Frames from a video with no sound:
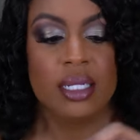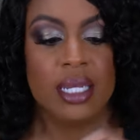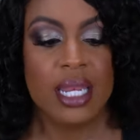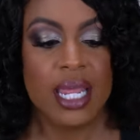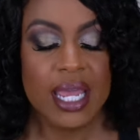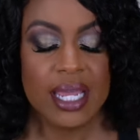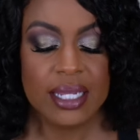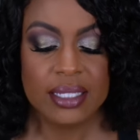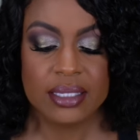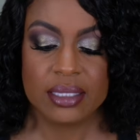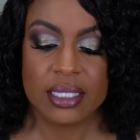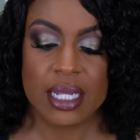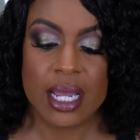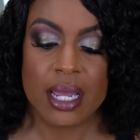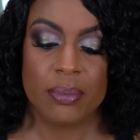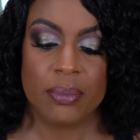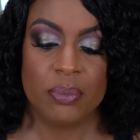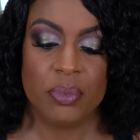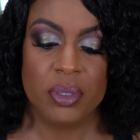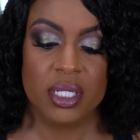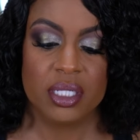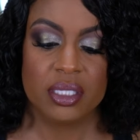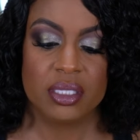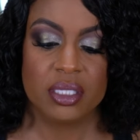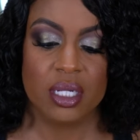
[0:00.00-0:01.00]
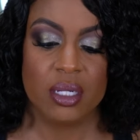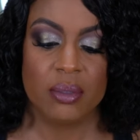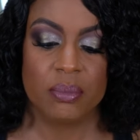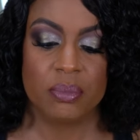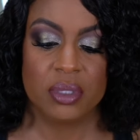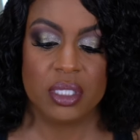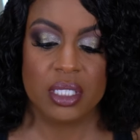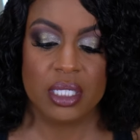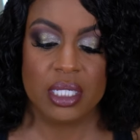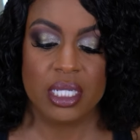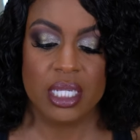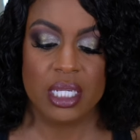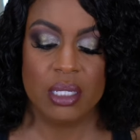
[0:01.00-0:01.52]
Next, I picked up
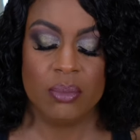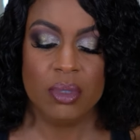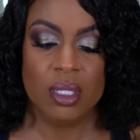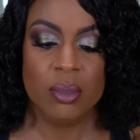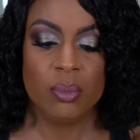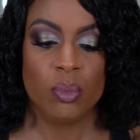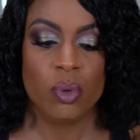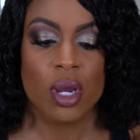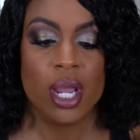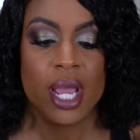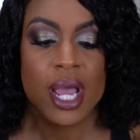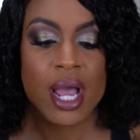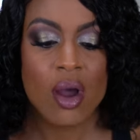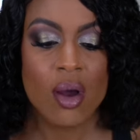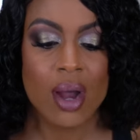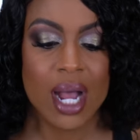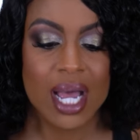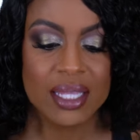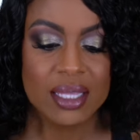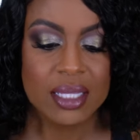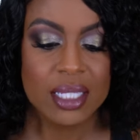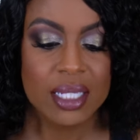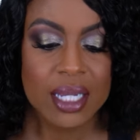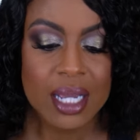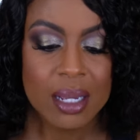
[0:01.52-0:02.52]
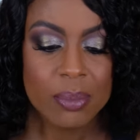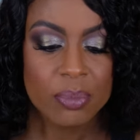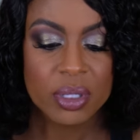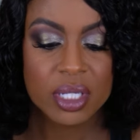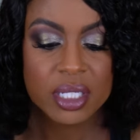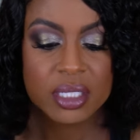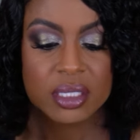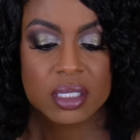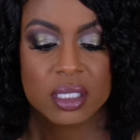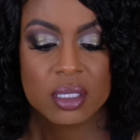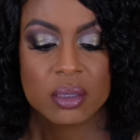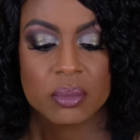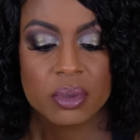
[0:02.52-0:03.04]
the Gimme Brow. I think I
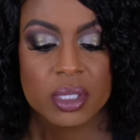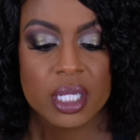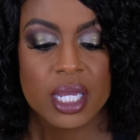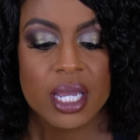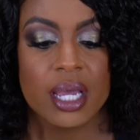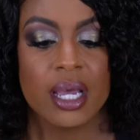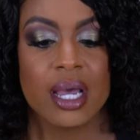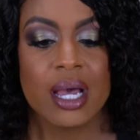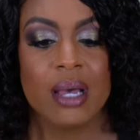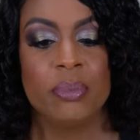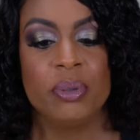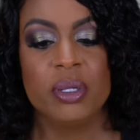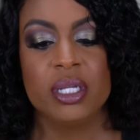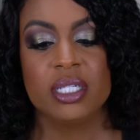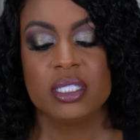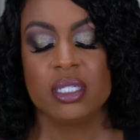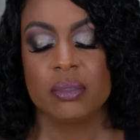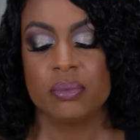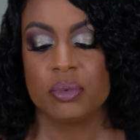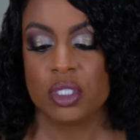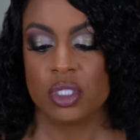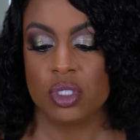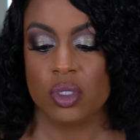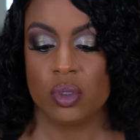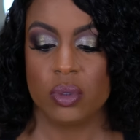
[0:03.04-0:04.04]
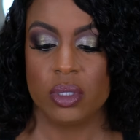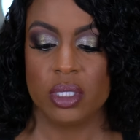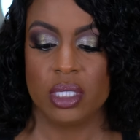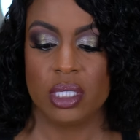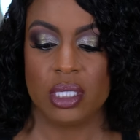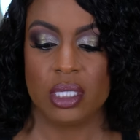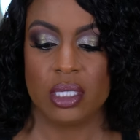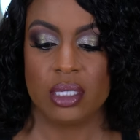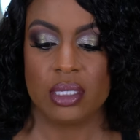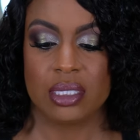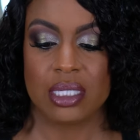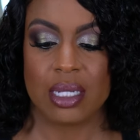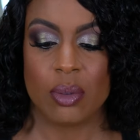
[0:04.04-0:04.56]
picked up, yeah, I picked up two of
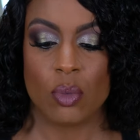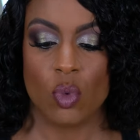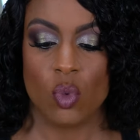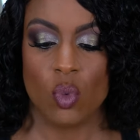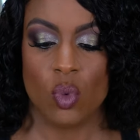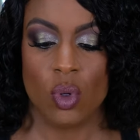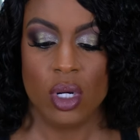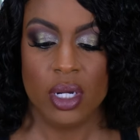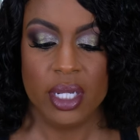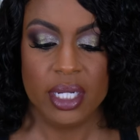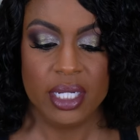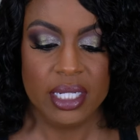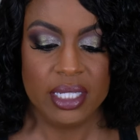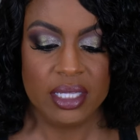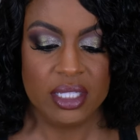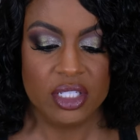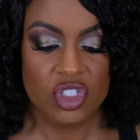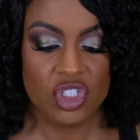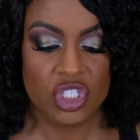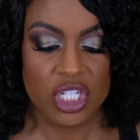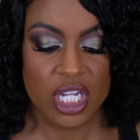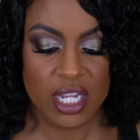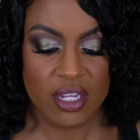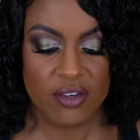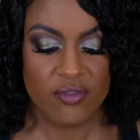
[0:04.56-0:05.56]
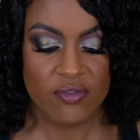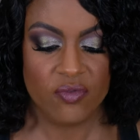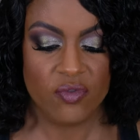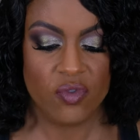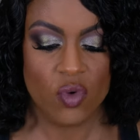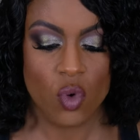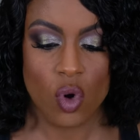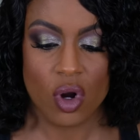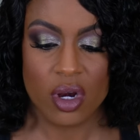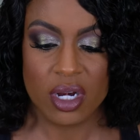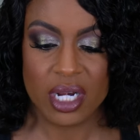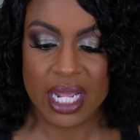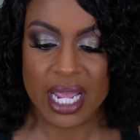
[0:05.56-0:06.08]
these. One in the shade
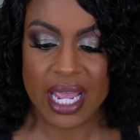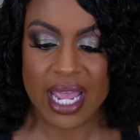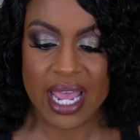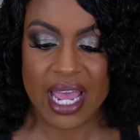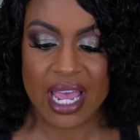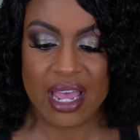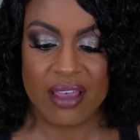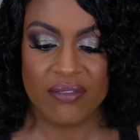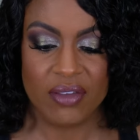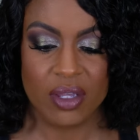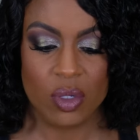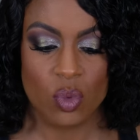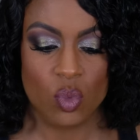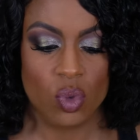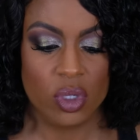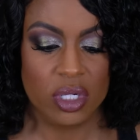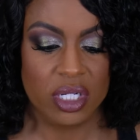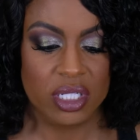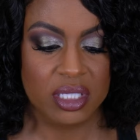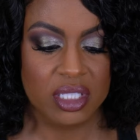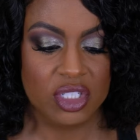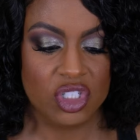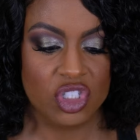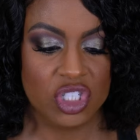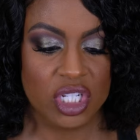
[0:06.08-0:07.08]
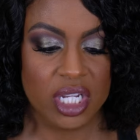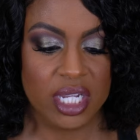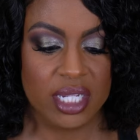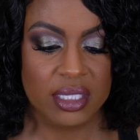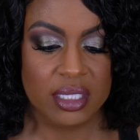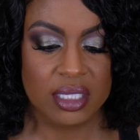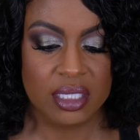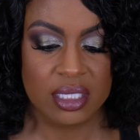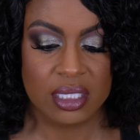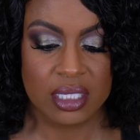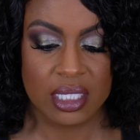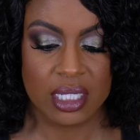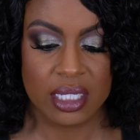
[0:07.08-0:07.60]
4.5 and one in the
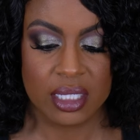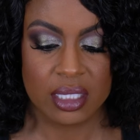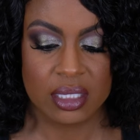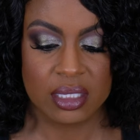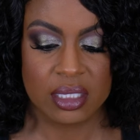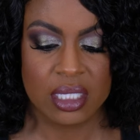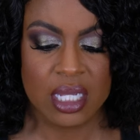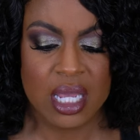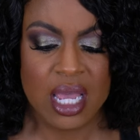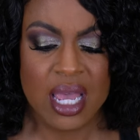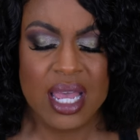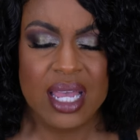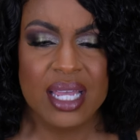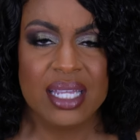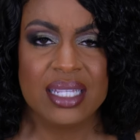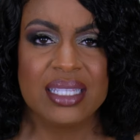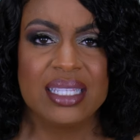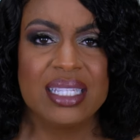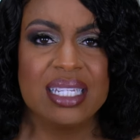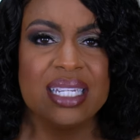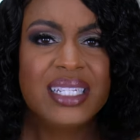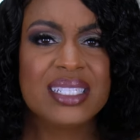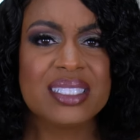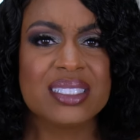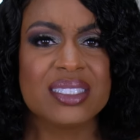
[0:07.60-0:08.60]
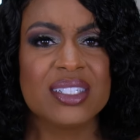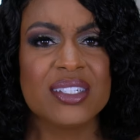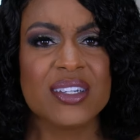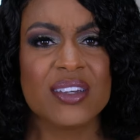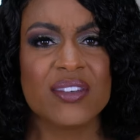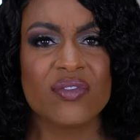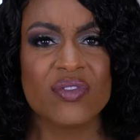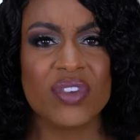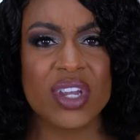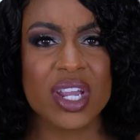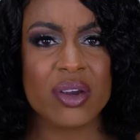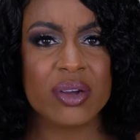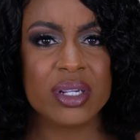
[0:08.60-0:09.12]
shade 6. These look
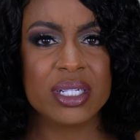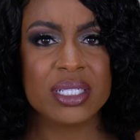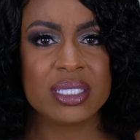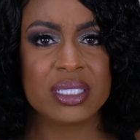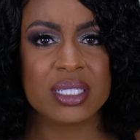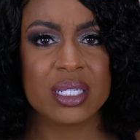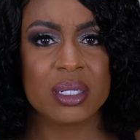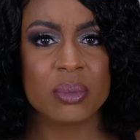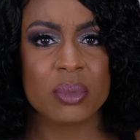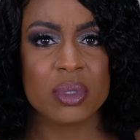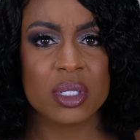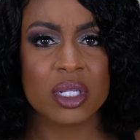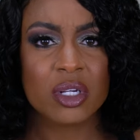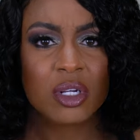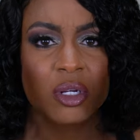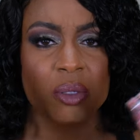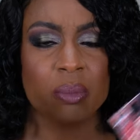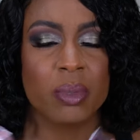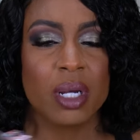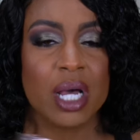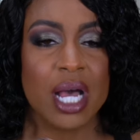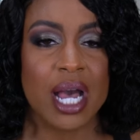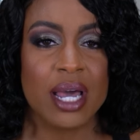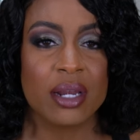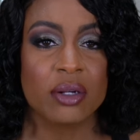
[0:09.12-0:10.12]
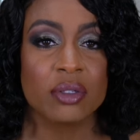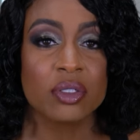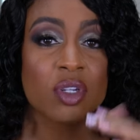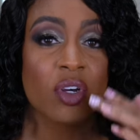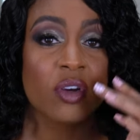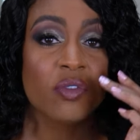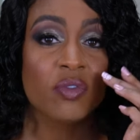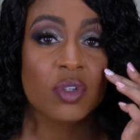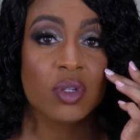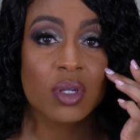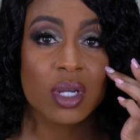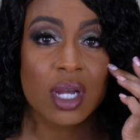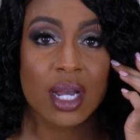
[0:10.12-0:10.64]
very similar, but I don't know
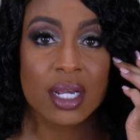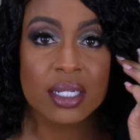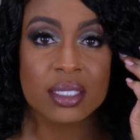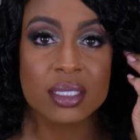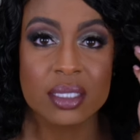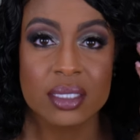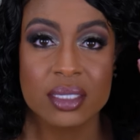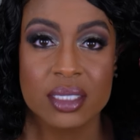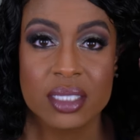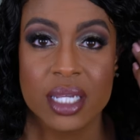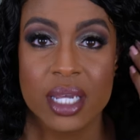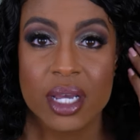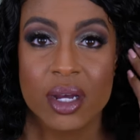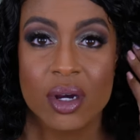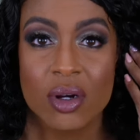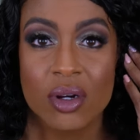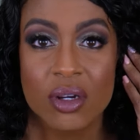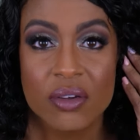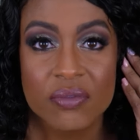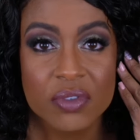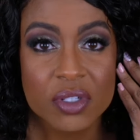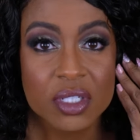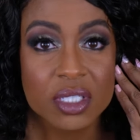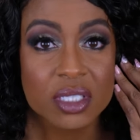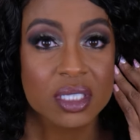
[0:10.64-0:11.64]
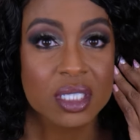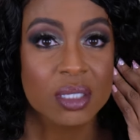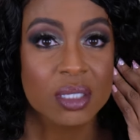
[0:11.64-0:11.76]
if you guys can tell, if you can